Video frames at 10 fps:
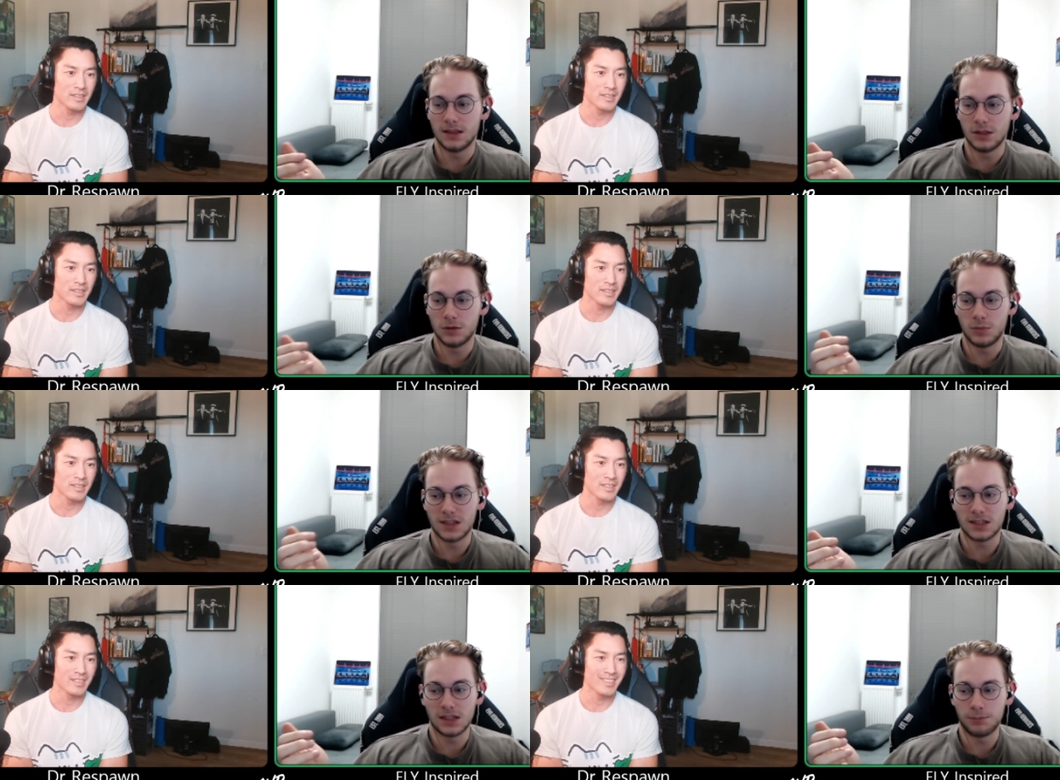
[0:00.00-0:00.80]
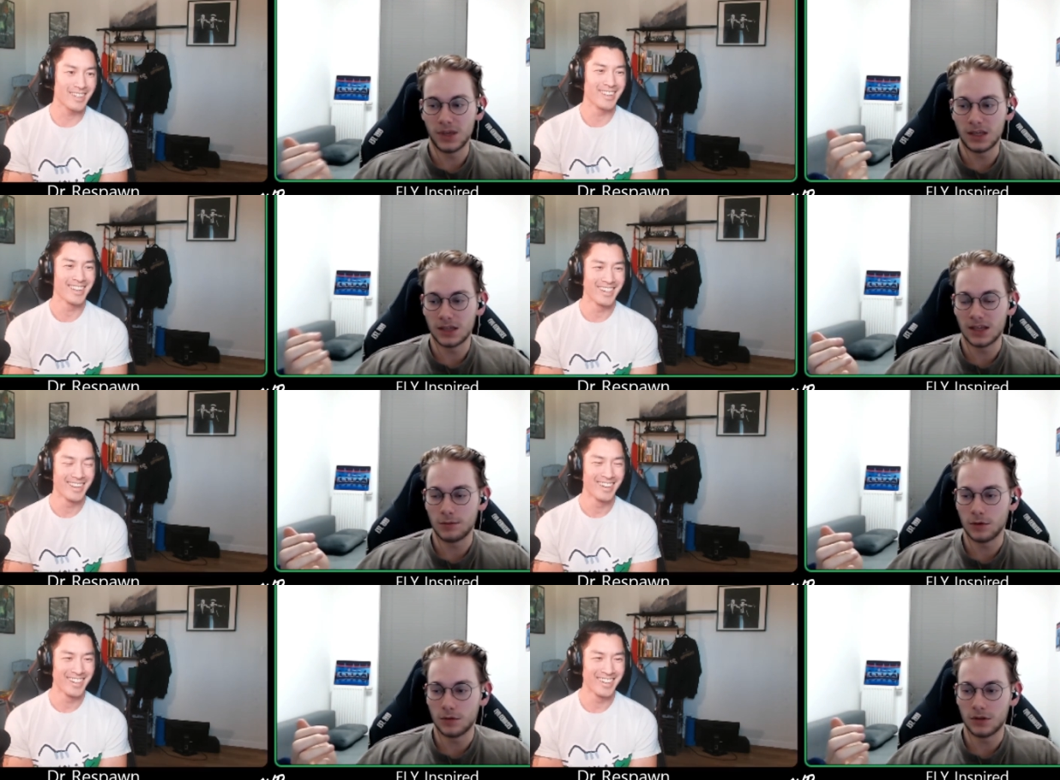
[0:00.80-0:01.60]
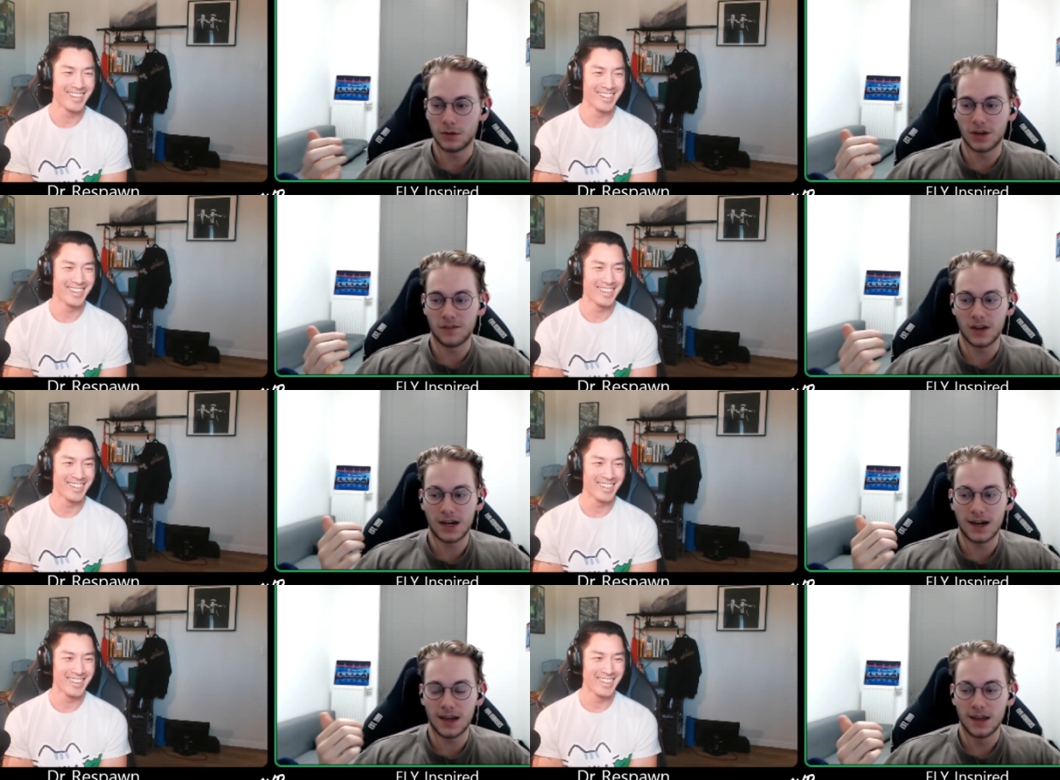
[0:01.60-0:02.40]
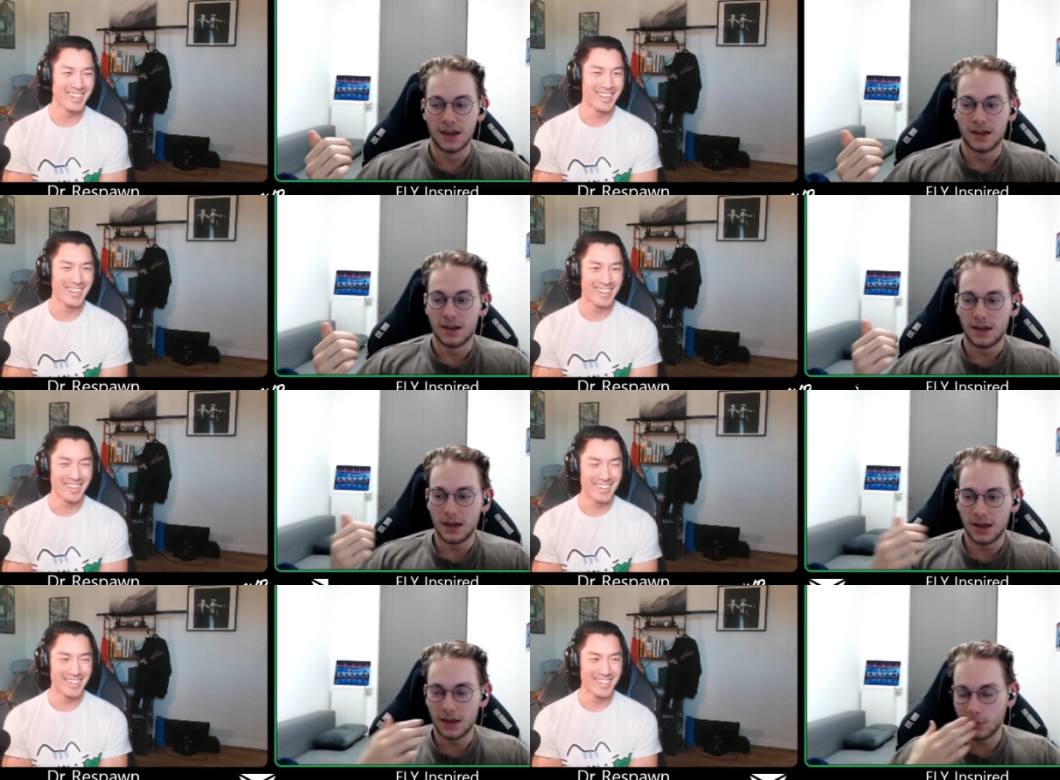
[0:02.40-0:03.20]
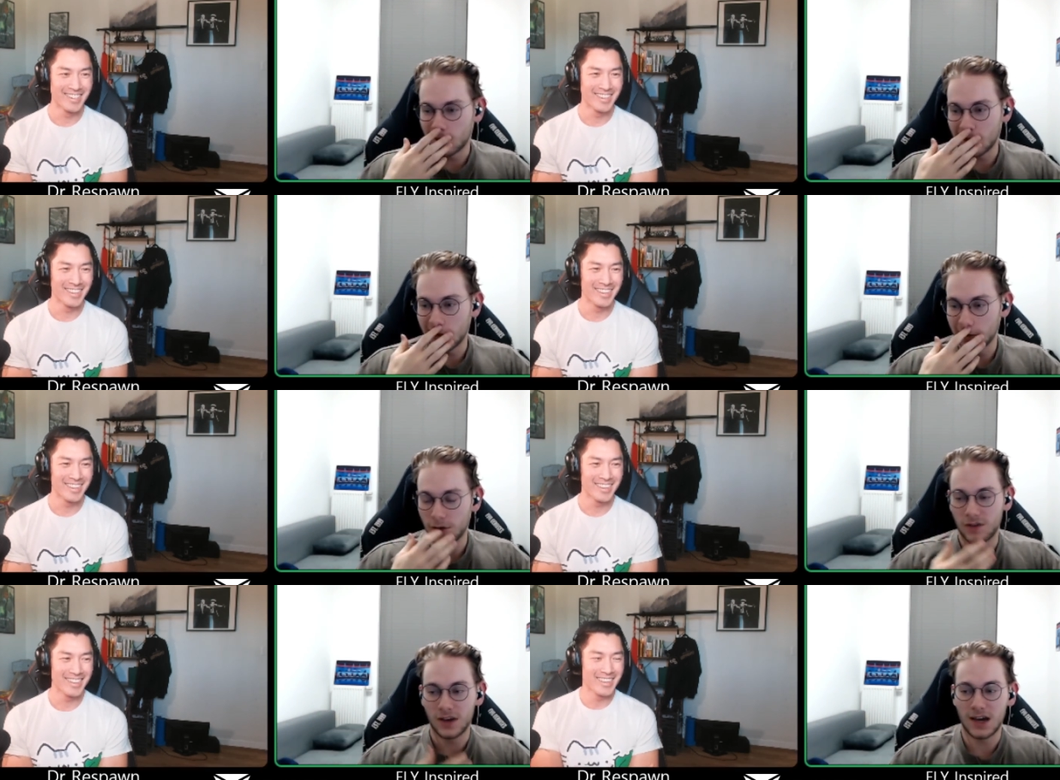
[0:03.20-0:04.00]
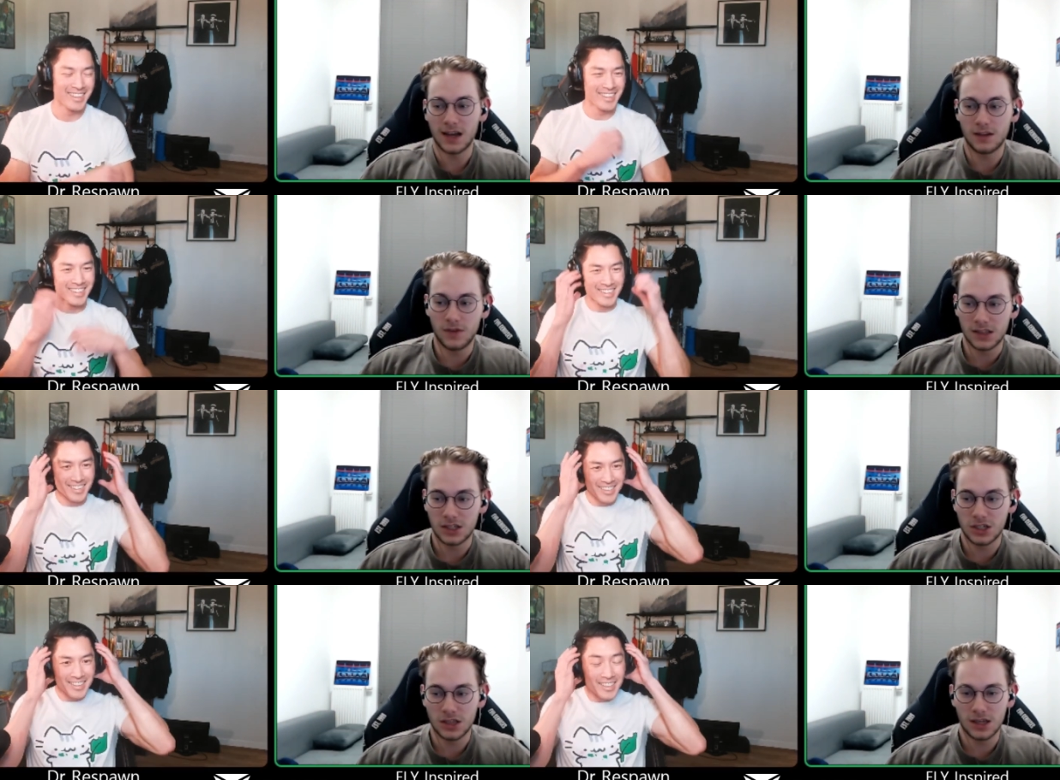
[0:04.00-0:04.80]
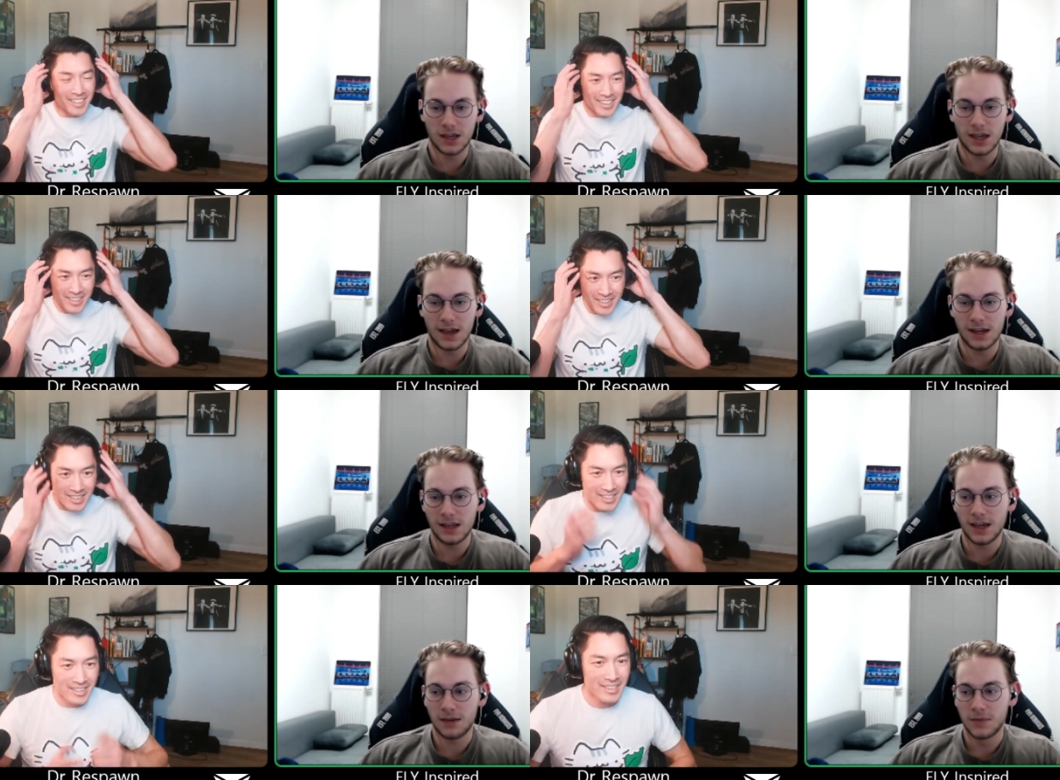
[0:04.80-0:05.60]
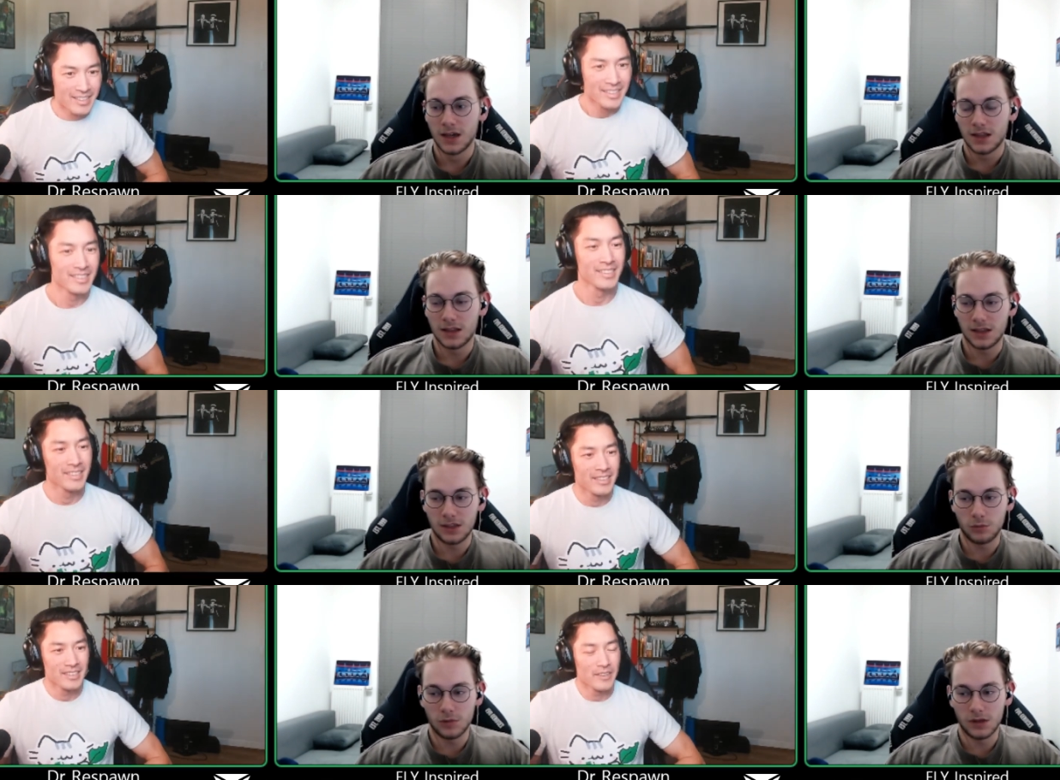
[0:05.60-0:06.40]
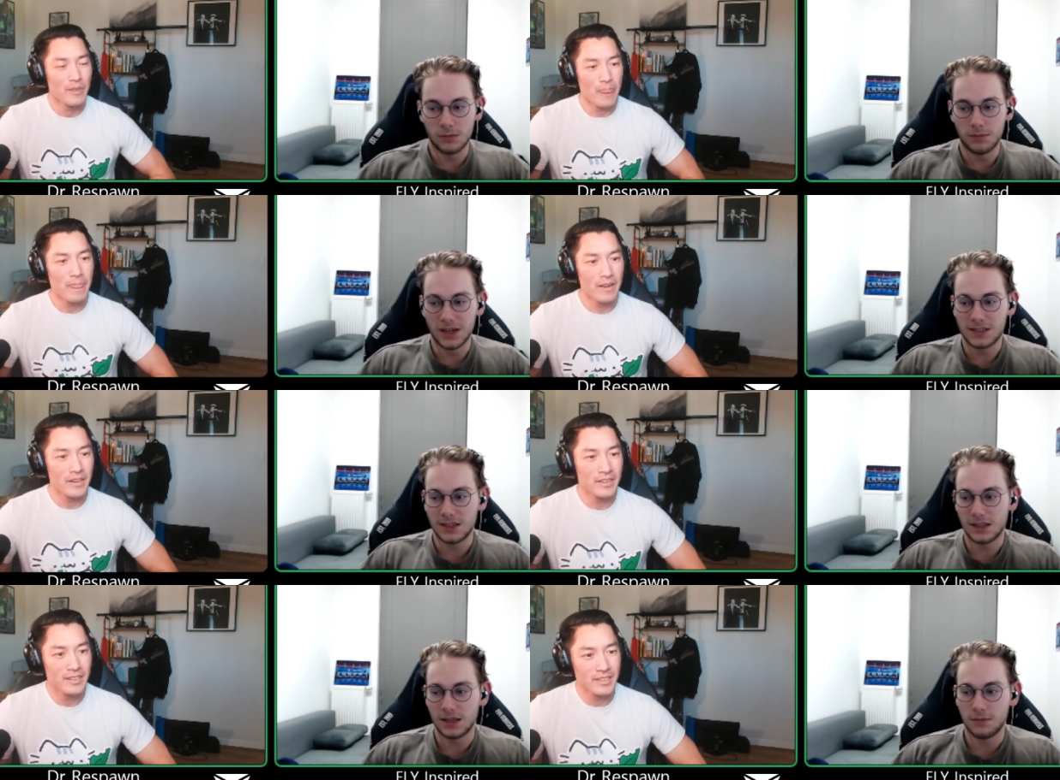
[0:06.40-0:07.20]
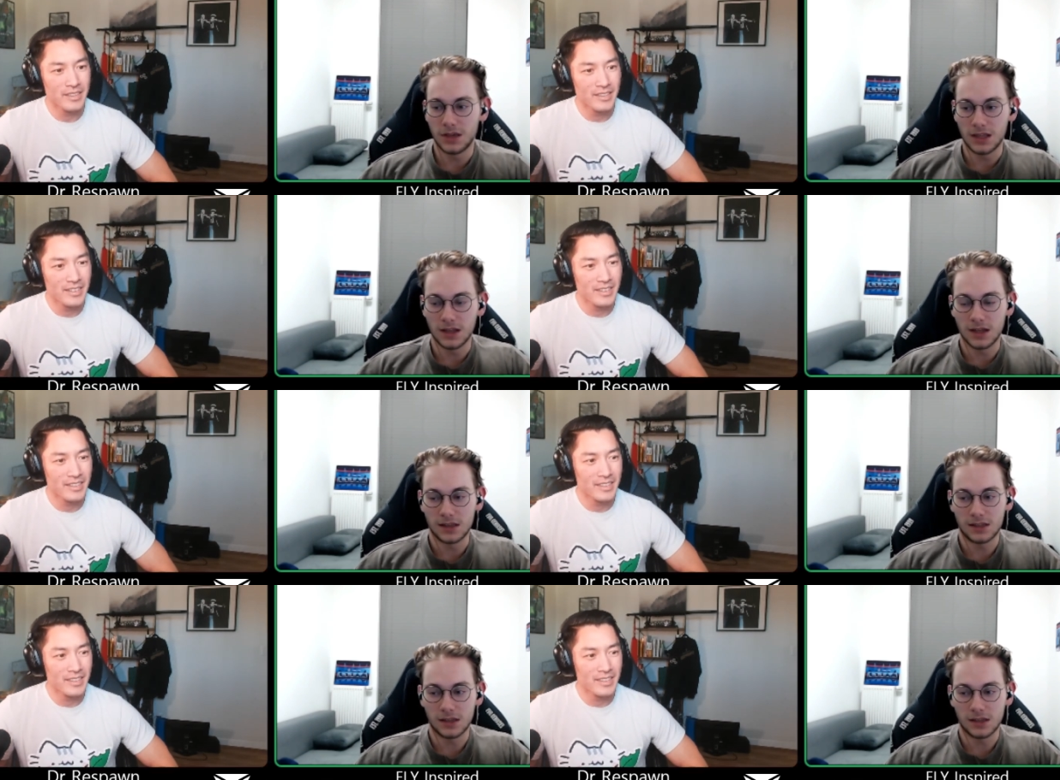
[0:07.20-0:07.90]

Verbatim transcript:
Speaker 1: you basically picking them. You you have a high uh, you, have you have a high advantage in the early game that it will basically mean that uh,